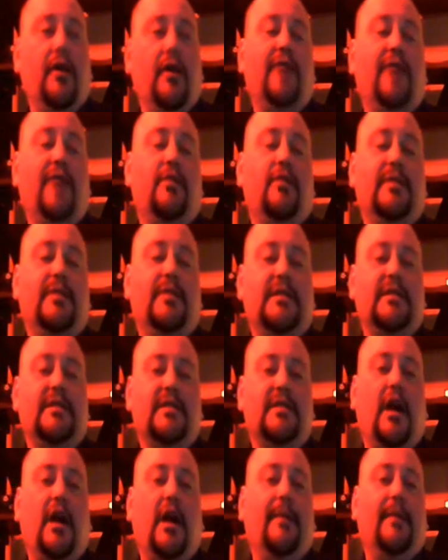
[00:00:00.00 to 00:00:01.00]
have no
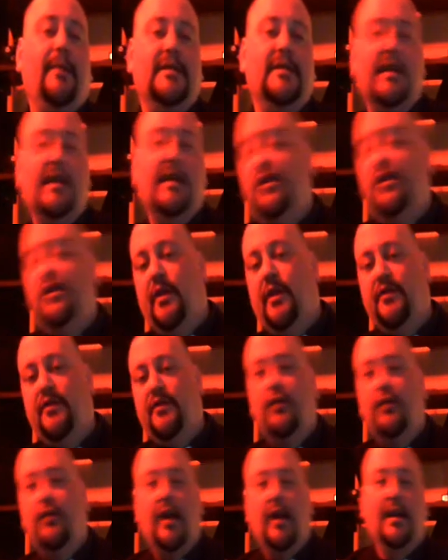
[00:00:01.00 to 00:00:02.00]
business commenting, and you have
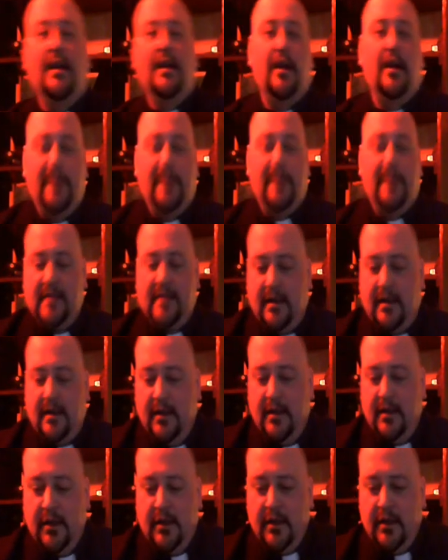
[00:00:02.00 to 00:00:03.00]
no right commenting.
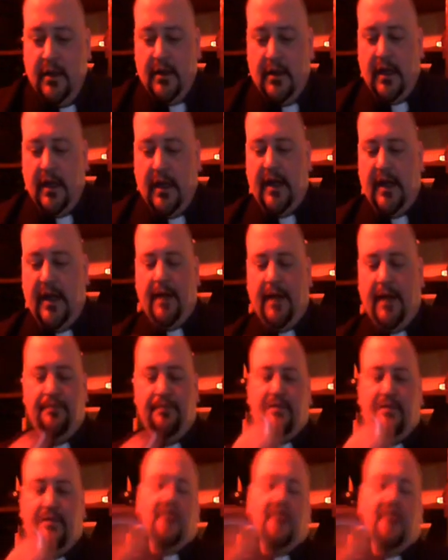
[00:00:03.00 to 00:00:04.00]

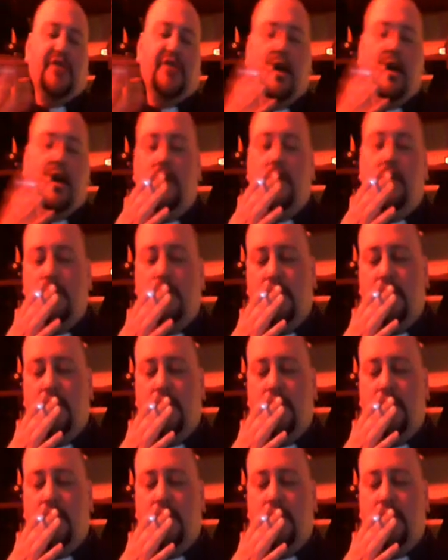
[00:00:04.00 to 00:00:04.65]
So,